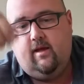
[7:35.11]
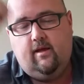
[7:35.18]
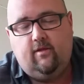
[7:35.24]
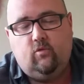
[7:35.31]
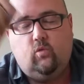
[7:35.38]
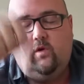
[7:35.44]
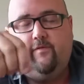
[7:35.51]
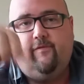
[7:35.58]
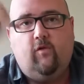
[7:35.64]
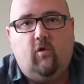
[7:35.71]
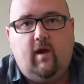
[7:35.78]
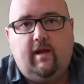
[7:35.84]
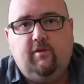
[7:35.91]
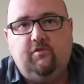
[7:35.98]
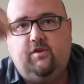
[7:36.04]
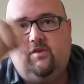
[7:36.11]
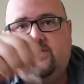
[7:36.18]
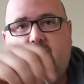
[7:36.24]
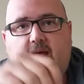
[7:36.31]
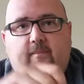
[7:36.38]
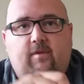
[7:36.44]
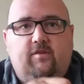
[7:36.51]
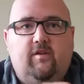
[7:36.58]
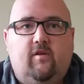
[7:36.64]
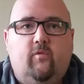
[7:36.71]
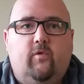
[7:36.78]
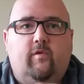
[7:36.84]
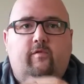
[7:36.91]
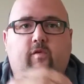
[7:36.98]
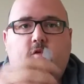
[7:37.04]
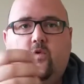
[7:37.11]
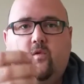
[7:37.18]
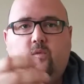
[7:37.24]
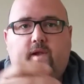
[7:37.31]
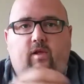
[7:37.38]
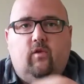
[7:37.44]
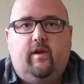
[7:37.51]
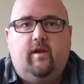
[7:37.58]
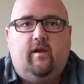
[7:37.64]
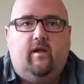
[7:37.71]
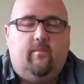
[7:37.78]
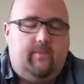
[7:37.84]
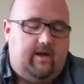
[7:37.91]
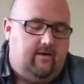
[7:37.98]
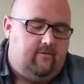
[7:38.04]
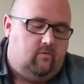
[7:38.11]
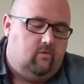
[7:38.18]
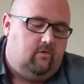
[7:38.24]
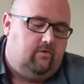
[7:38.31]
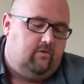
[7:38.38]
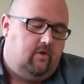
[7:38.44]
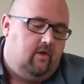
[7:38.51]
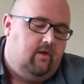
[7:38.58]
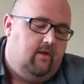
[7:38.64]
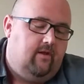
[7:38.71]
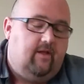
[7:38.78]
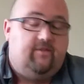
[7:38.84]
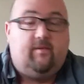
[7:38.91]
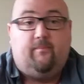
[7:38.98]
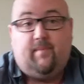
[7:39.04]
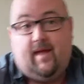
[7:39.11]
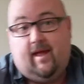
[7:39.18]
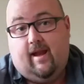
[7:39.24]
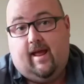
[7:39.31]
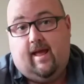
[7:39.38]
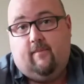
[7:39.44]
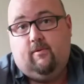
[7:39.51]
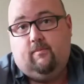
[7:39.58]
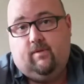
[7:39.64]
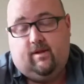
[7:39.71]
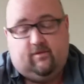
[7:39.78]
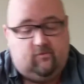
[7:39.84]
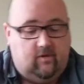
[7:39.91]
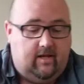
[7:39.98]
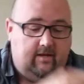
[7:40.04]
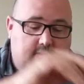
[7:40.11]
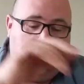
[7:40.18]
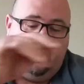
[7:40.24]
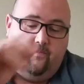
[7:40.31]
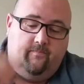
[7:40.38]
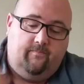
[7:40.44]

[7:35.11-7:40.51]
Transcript: it's a wood floor, I usually stab this in the wood floor and we clean it up afterwards. That's a bad habit, but that's what I do.